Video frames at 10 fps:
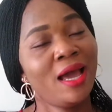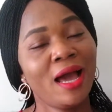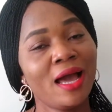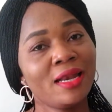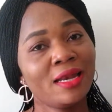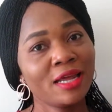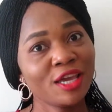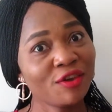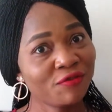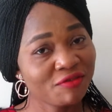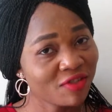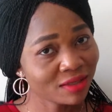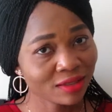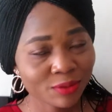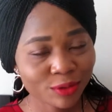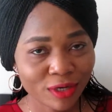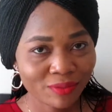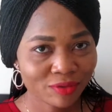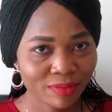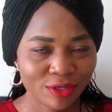And if you've not subscribed
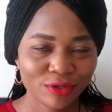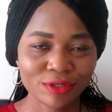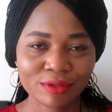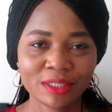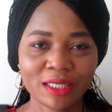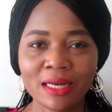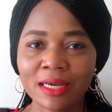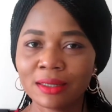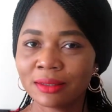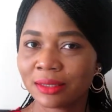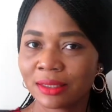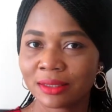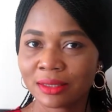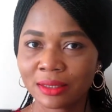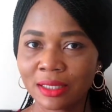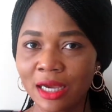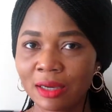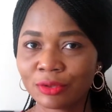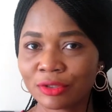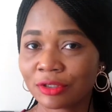to my YouTube channel, this is the
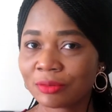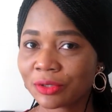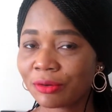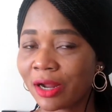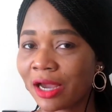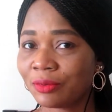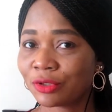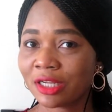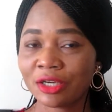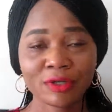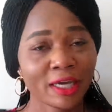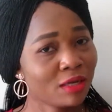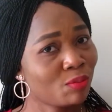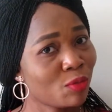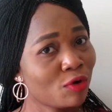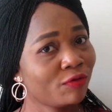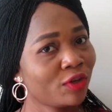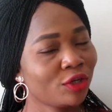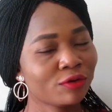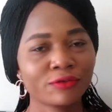time to subscribe so that you get more
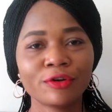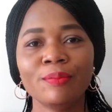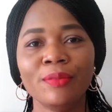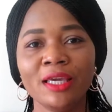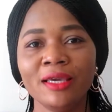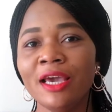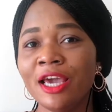video from me.